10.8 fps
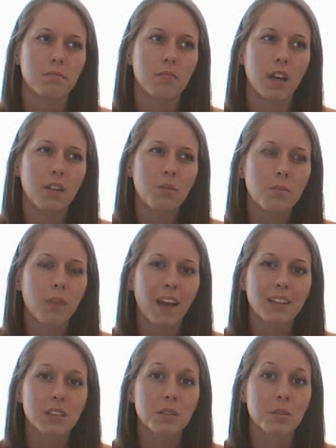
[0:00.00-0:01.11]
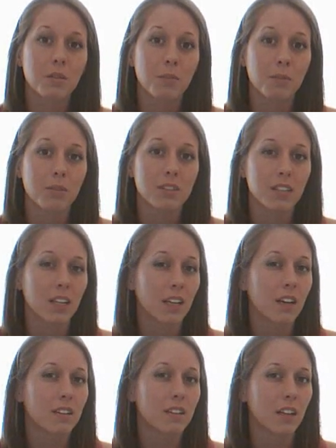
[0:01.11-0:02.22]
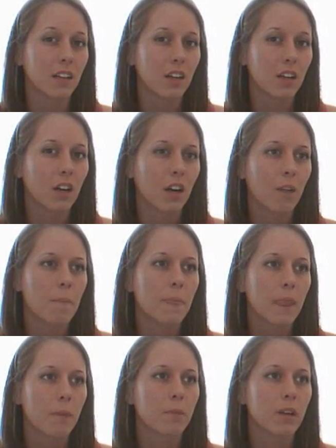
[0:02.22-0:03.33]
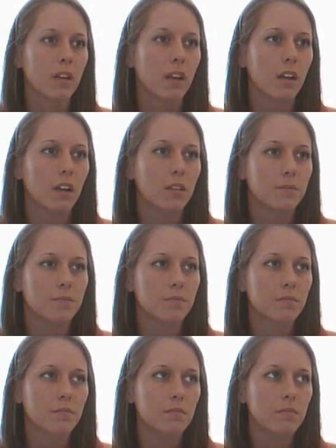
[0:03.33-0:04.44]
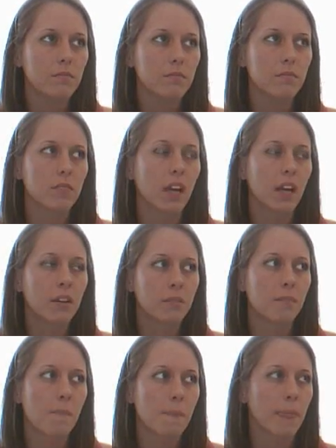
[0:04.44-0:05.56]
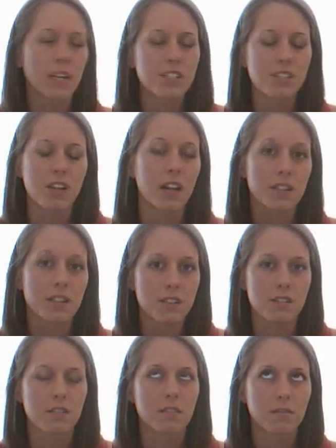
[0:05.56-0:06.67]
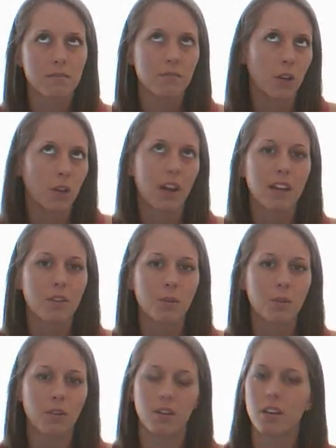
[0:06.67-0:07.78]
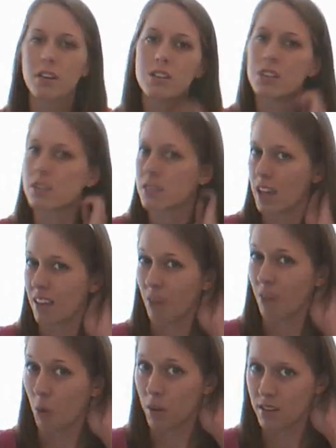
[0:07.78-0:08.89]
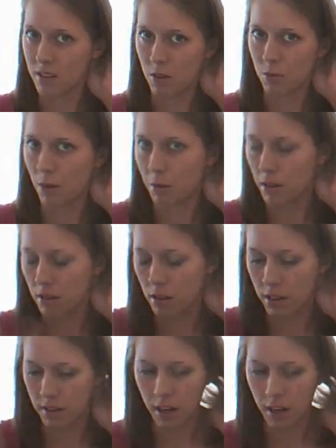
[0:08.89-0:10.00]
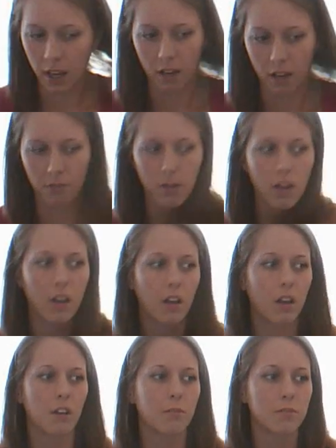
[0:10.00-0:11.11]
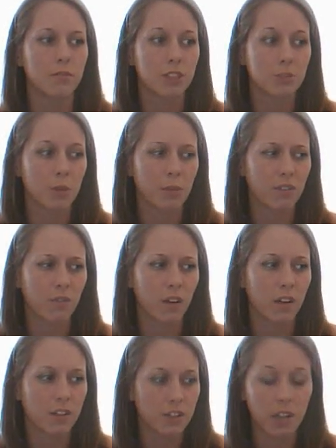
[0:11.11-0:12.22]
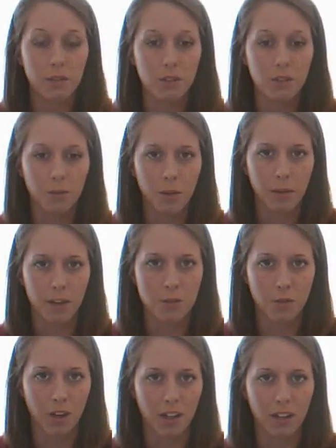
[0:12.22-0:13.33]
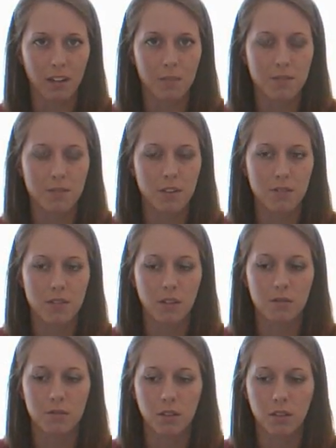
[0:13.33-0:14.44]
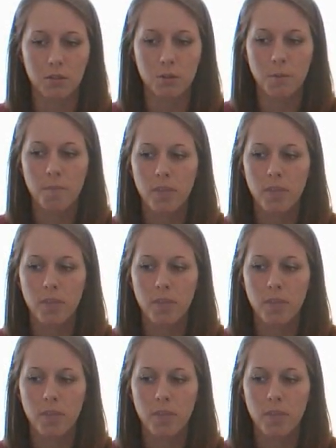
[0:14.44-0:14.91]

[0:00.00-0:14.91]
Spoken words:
I don't actually remember sitting down and telling her, but I just know that I told her, and that she's kind of always known, probably as long as I have. She's my best friend, and she never told my parents before I needed them to know, so that was really cool.